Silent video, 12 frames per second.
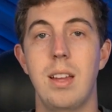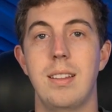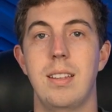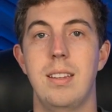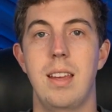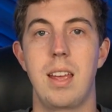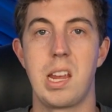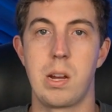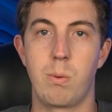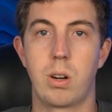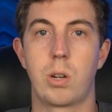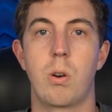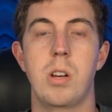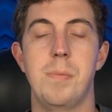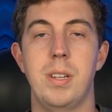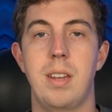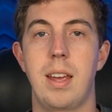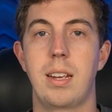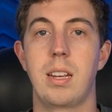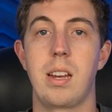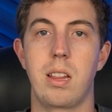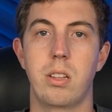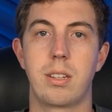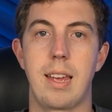Today we're going to be taking
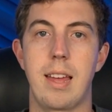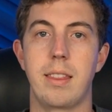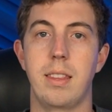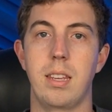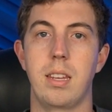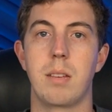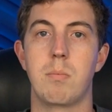a look at the